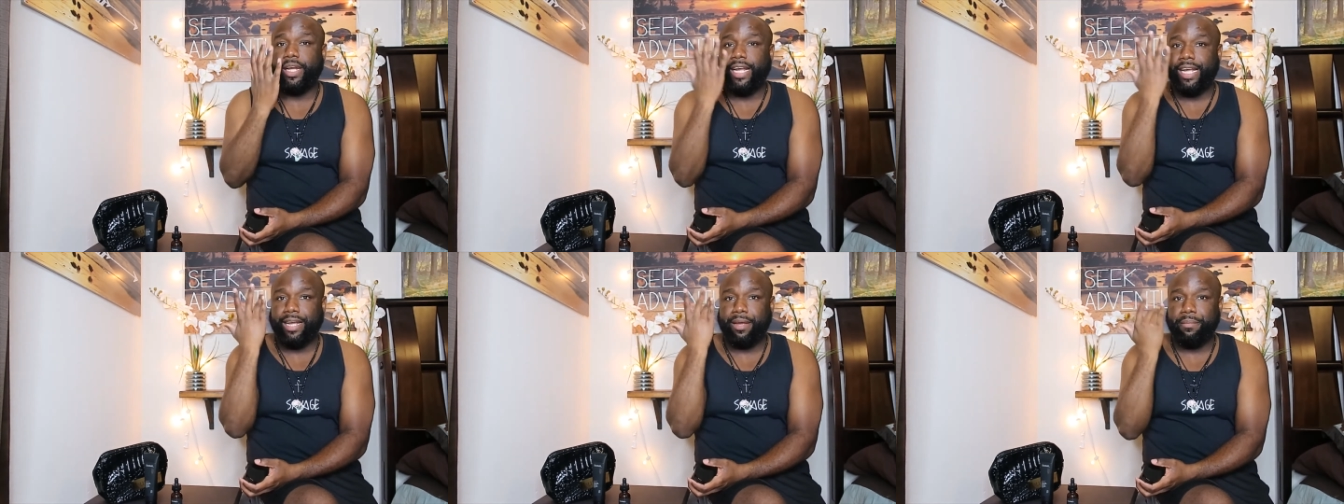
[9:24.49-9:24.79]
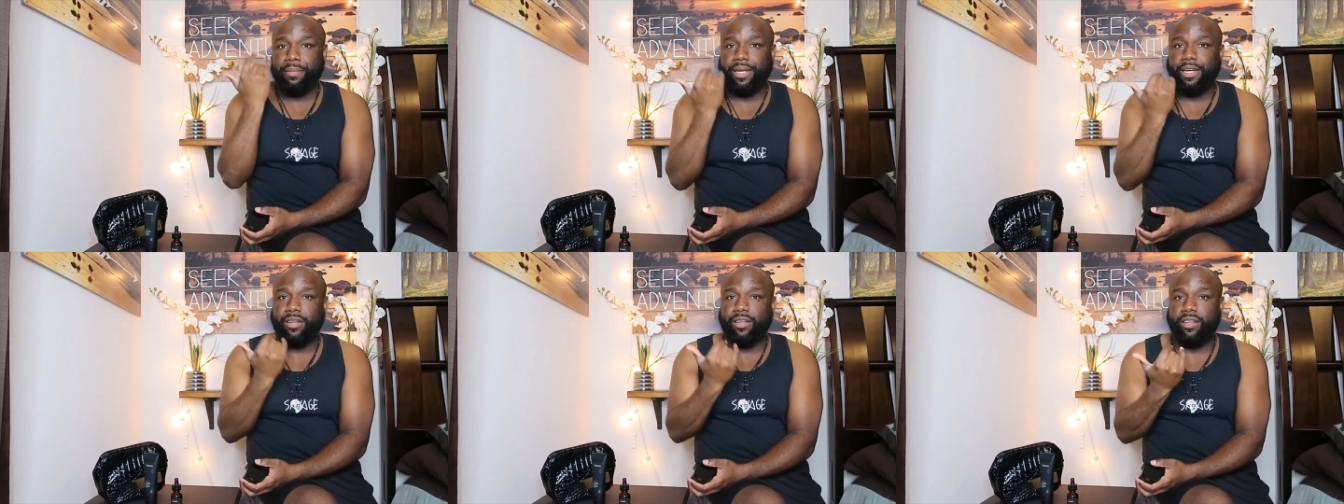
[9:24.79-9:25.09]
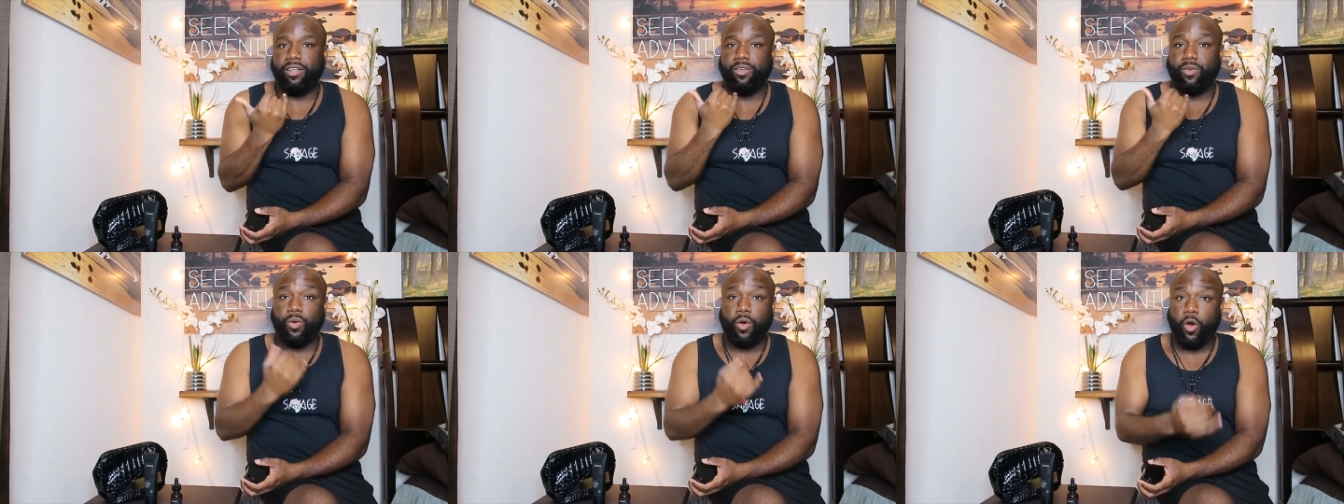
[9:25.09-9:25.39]
it could be a
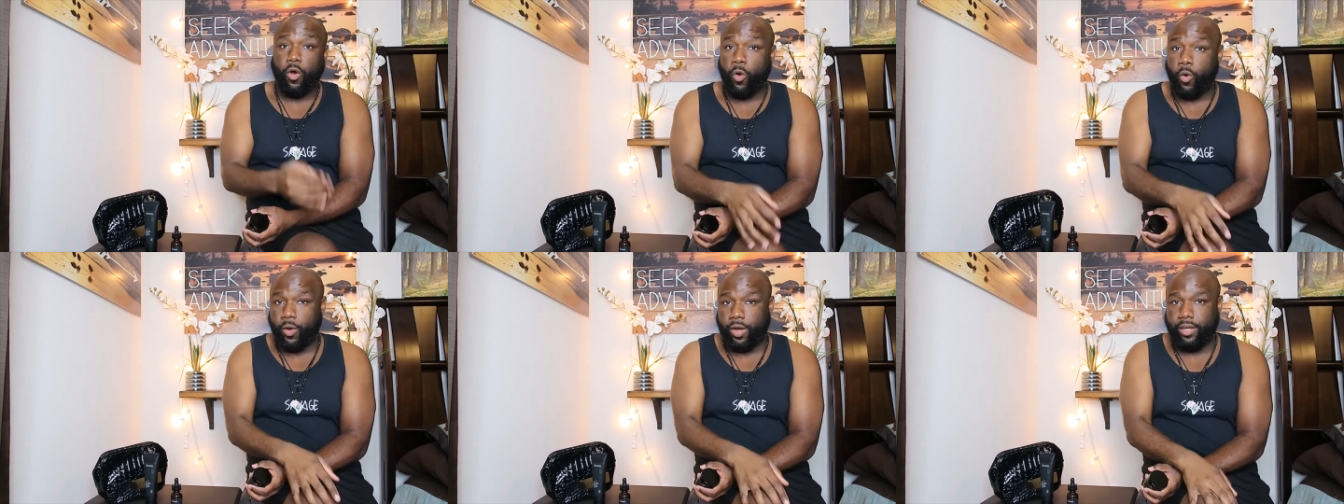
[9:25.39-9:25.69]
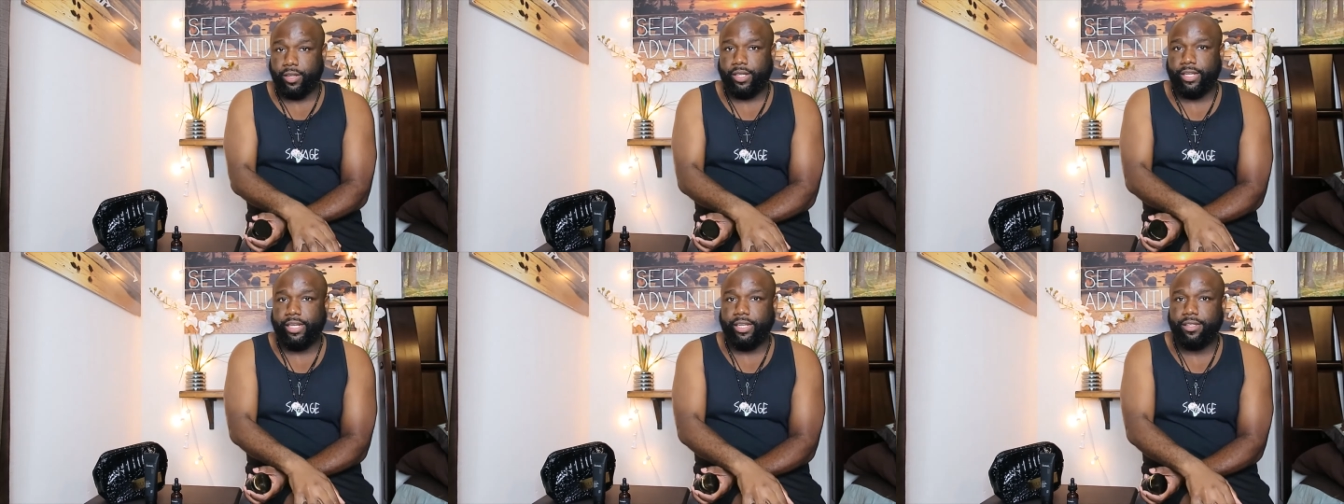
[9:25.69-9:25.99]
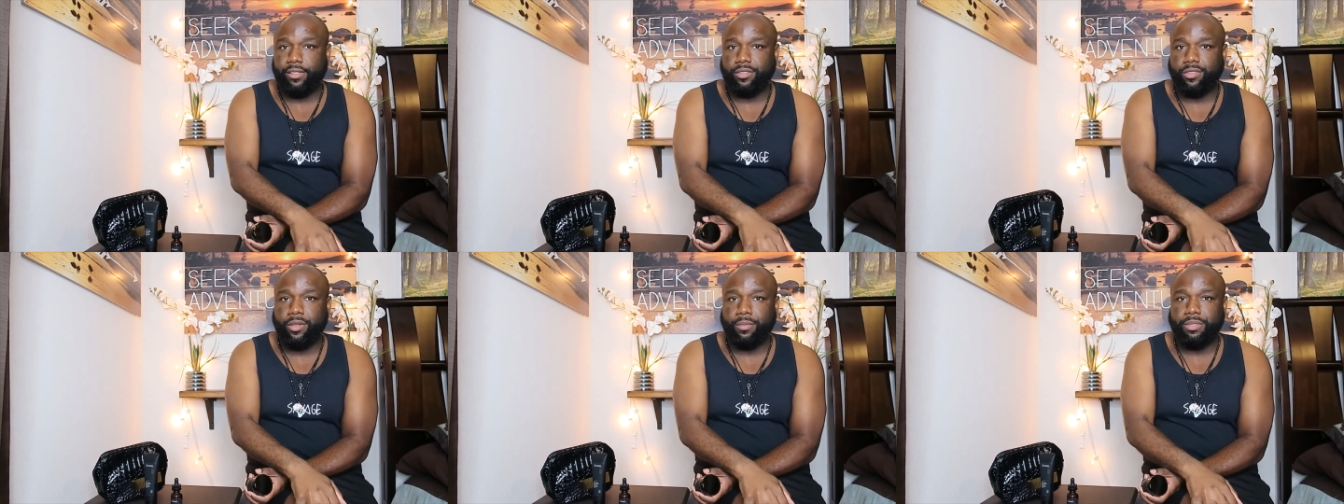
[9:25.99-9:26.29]
little oily
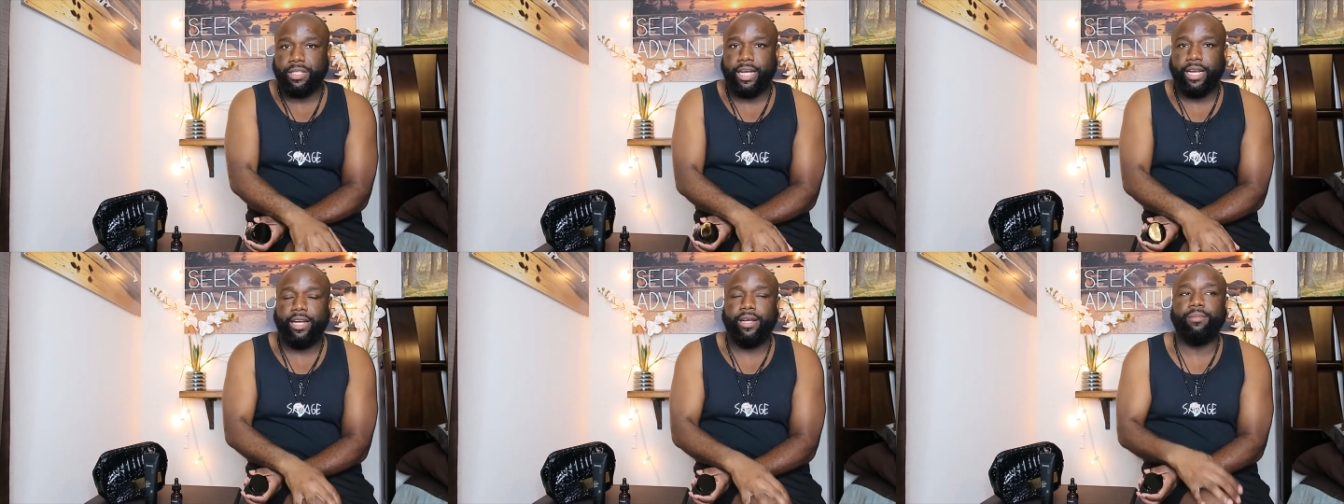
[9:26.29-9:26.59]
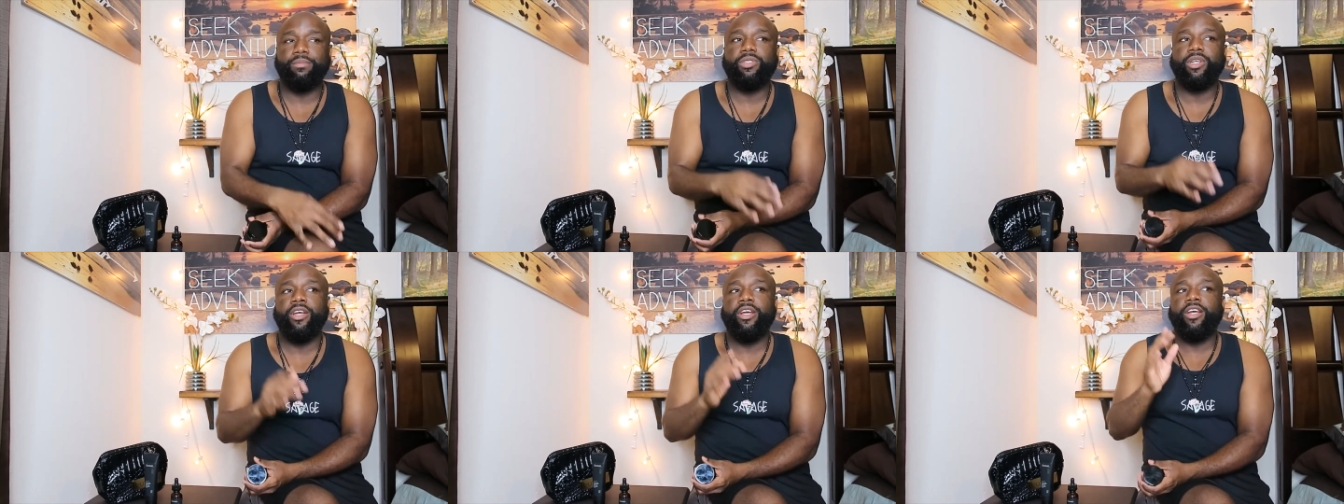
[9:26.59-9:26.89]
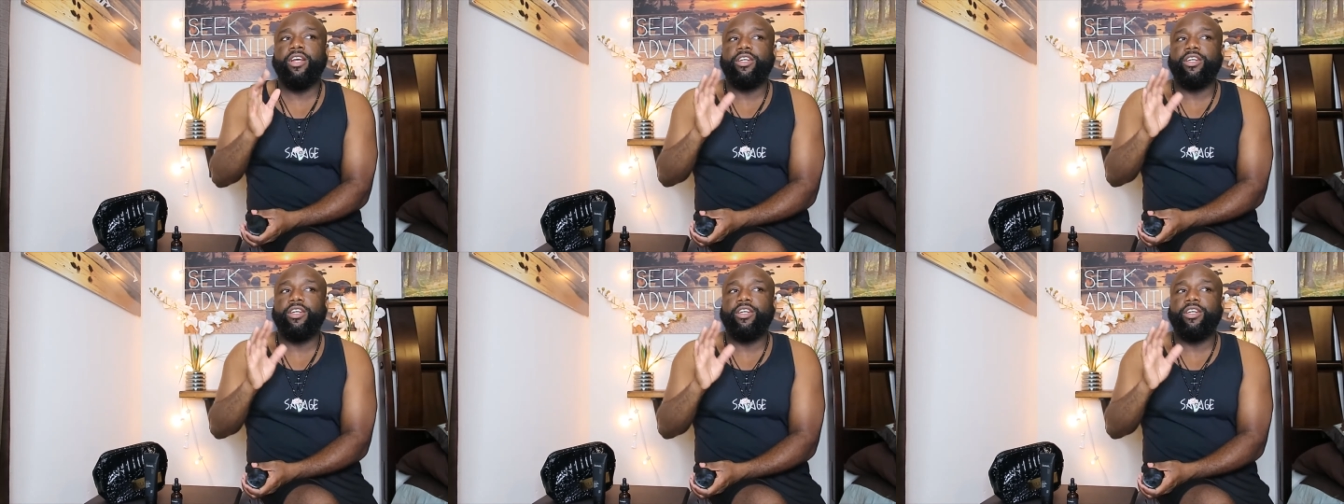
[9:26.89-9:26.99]
sometimes.